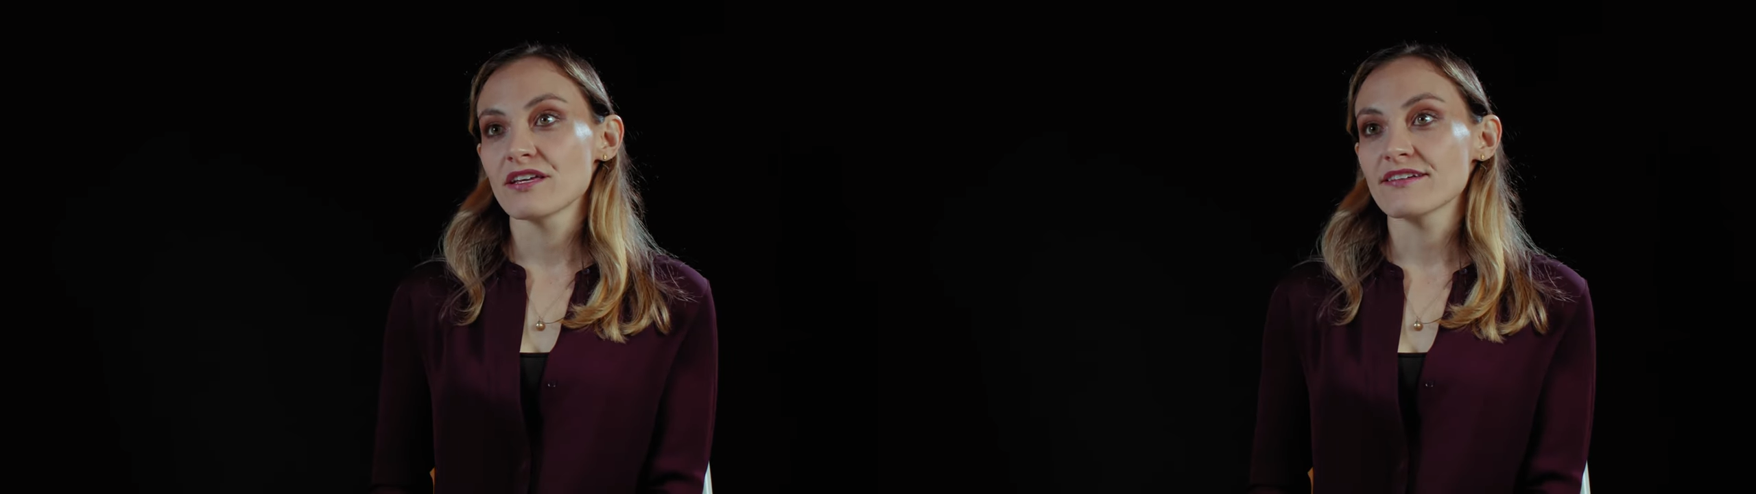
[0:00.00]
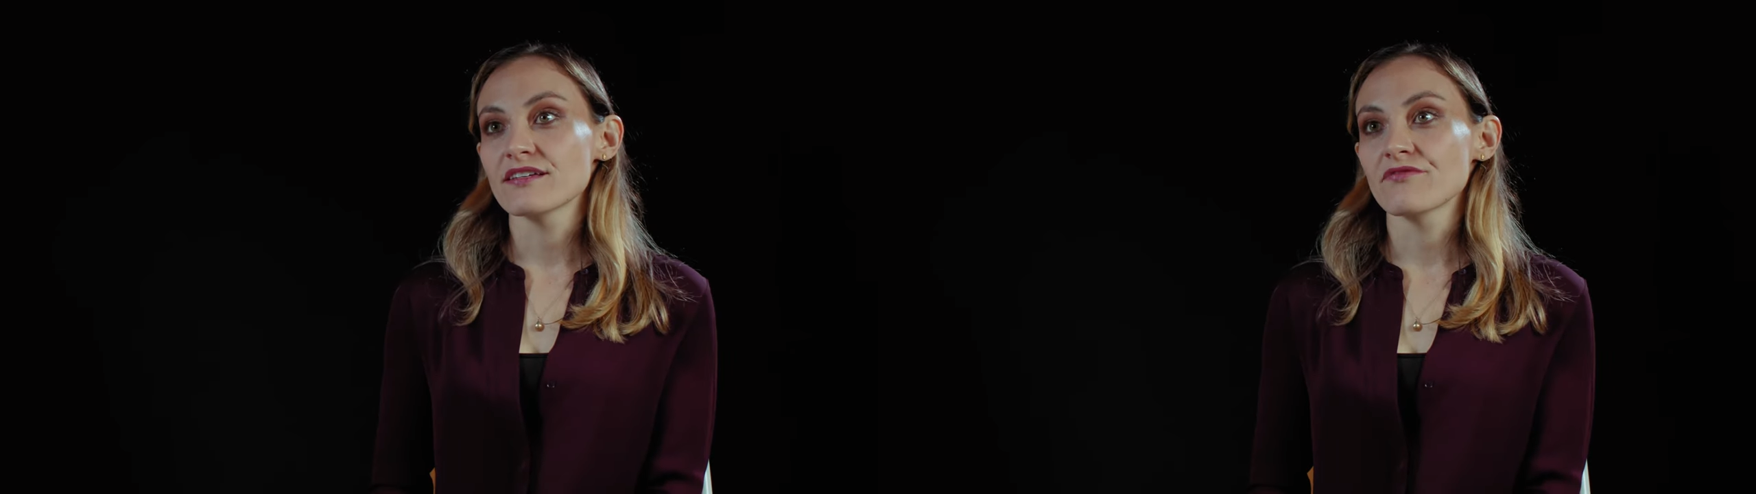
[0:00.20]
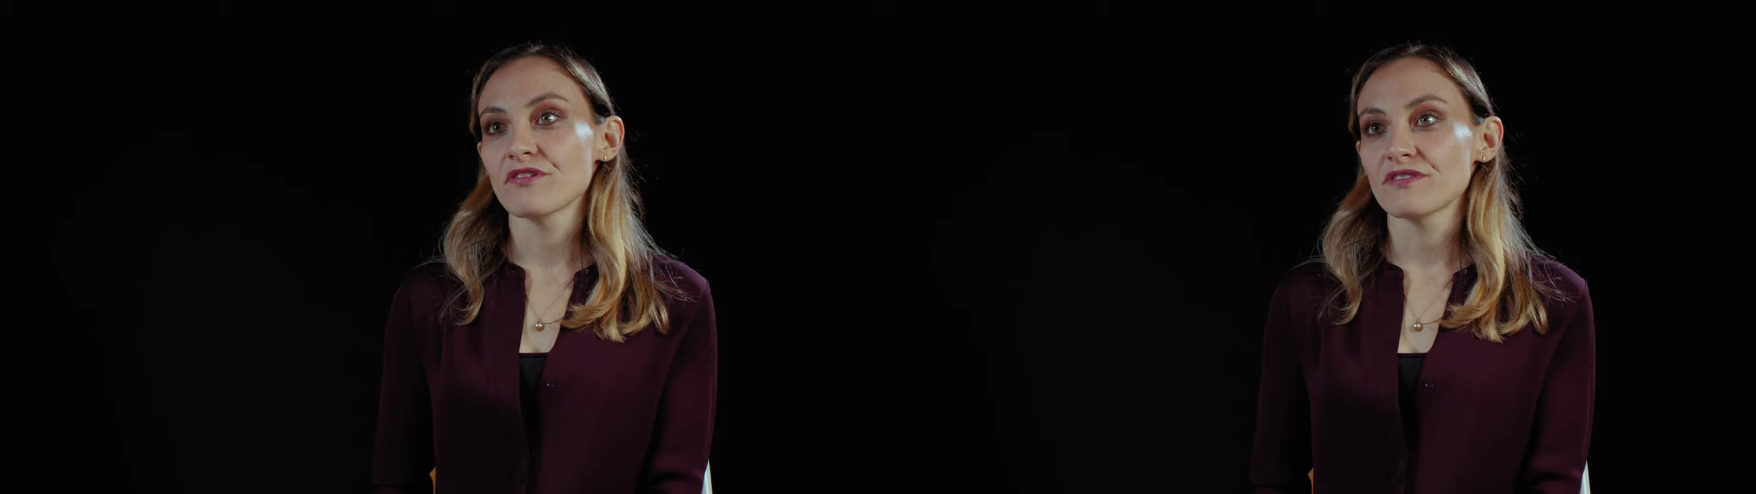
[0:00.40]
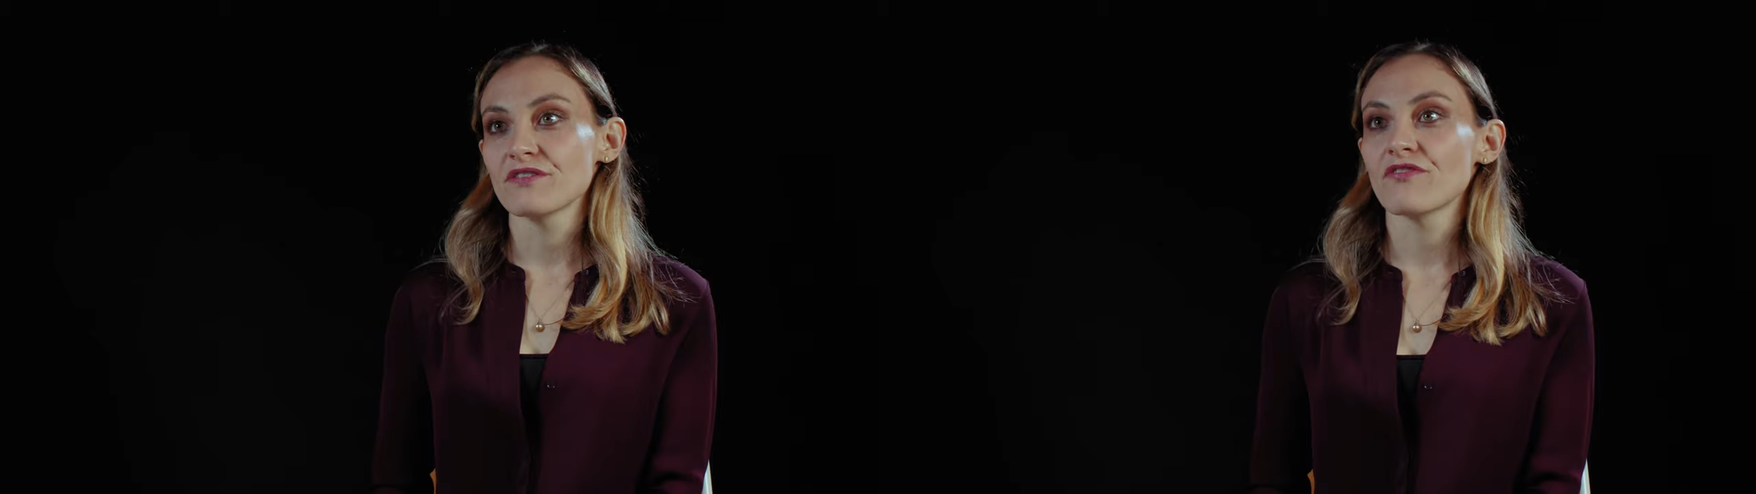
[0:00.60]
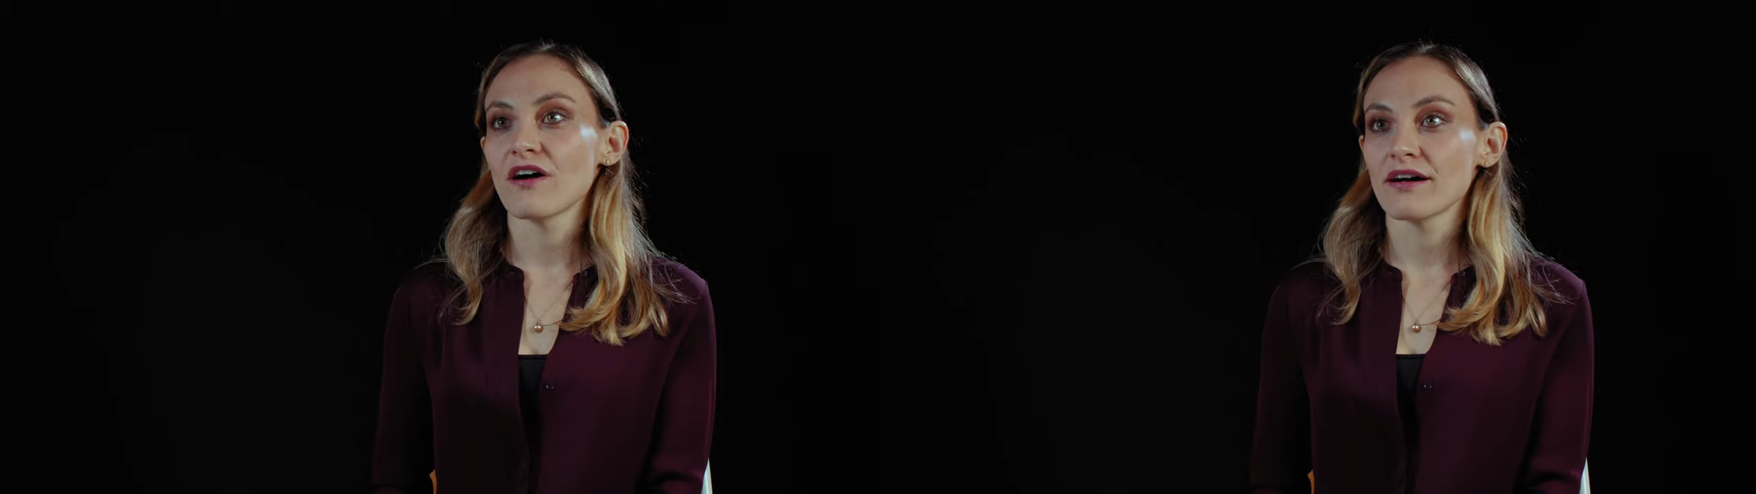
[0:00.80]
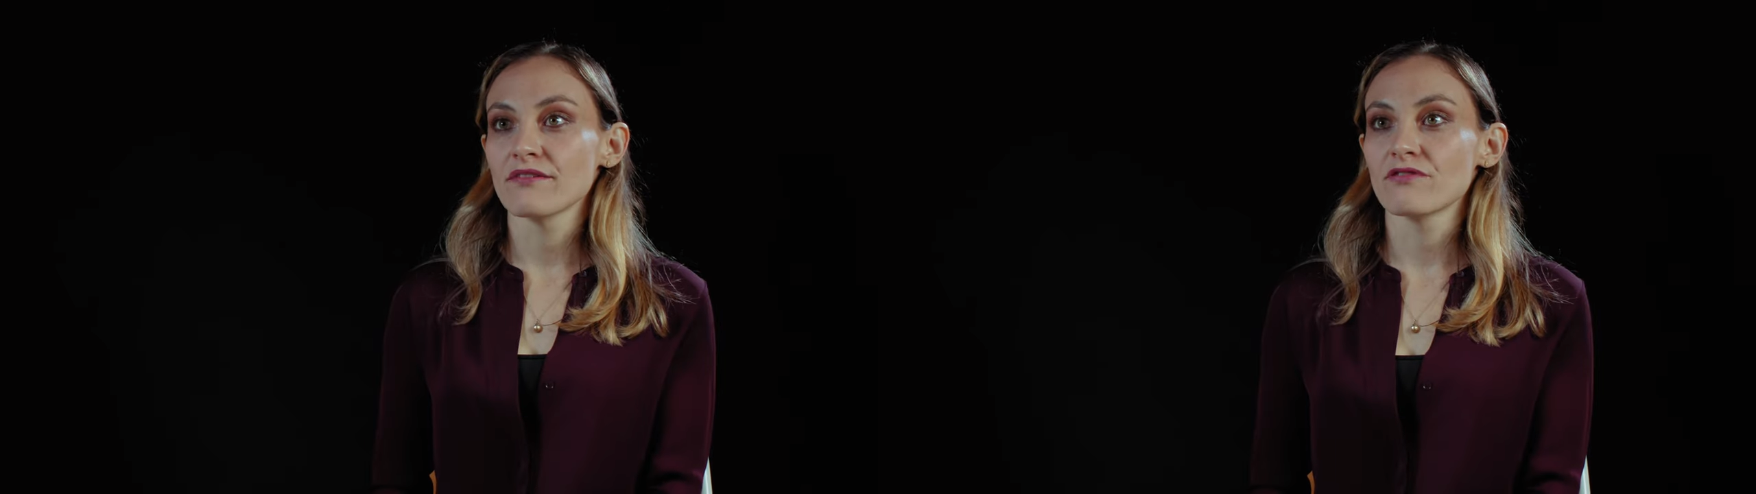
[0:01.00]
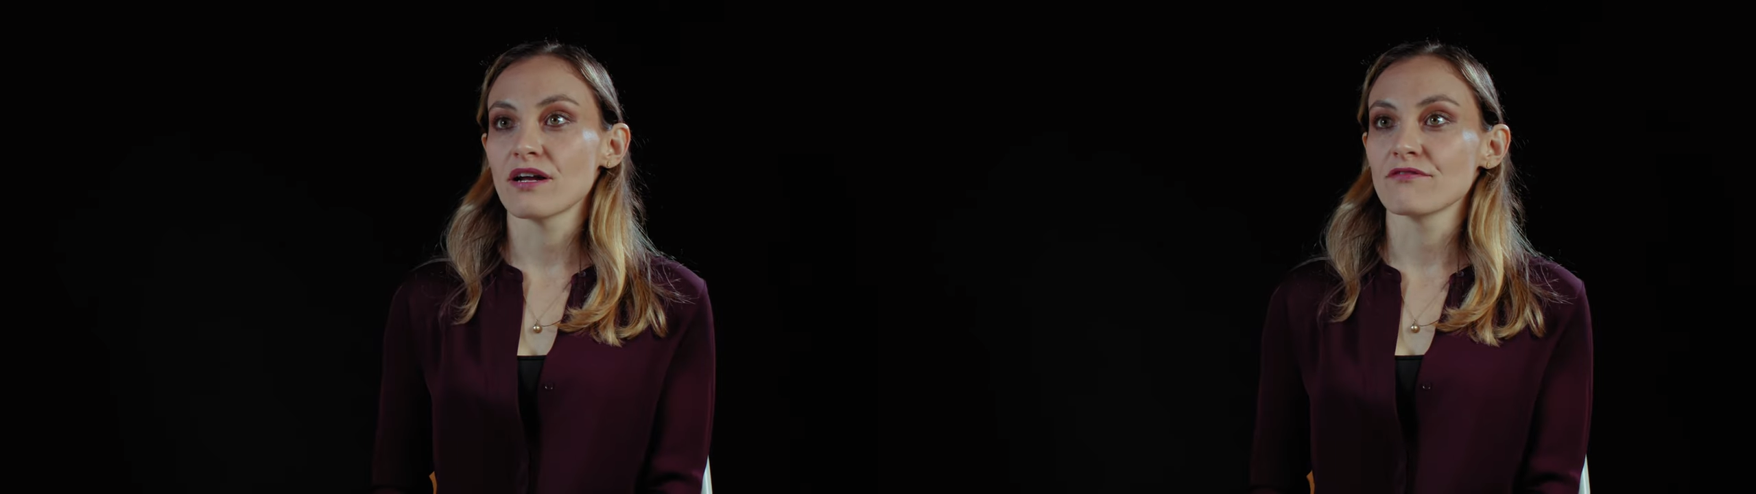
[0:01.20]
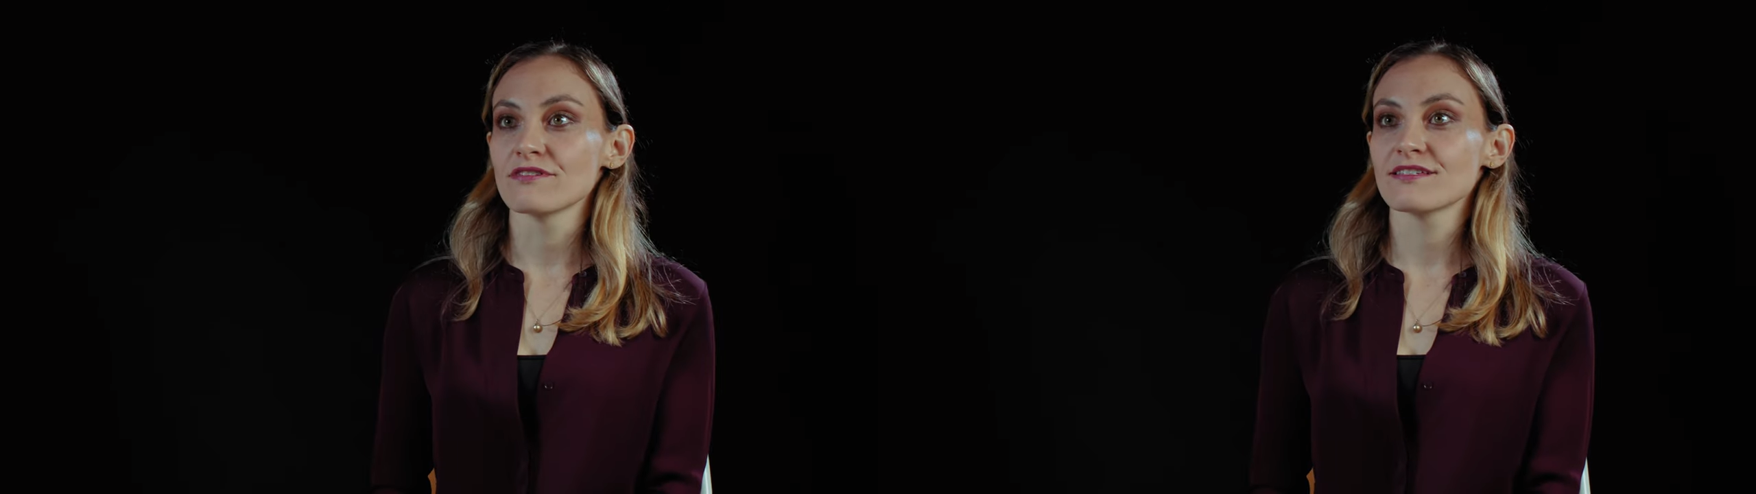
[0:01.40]
XA55 when
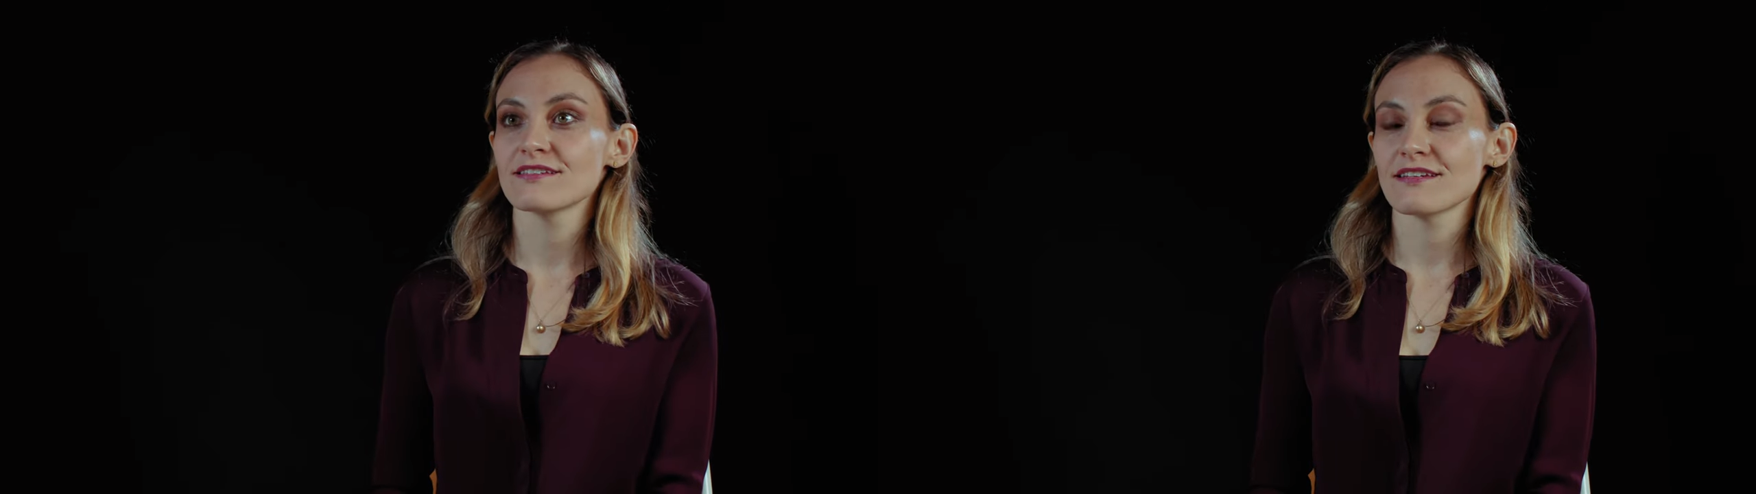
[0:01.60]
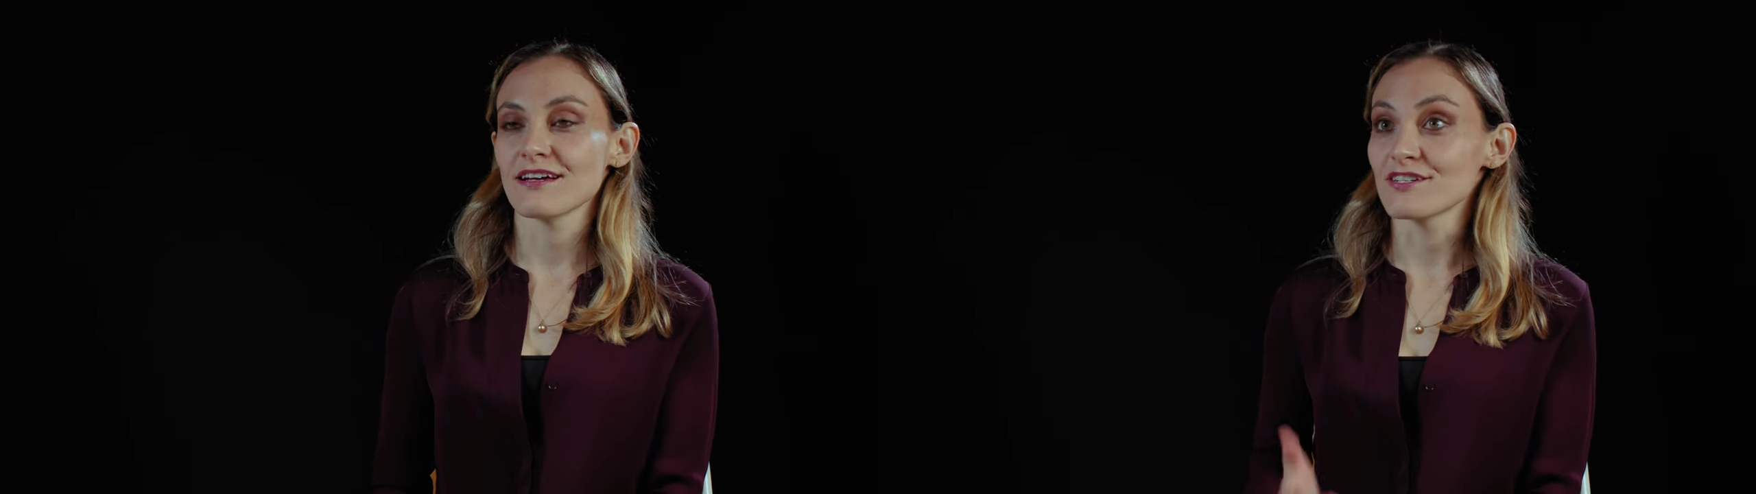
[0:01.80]
I was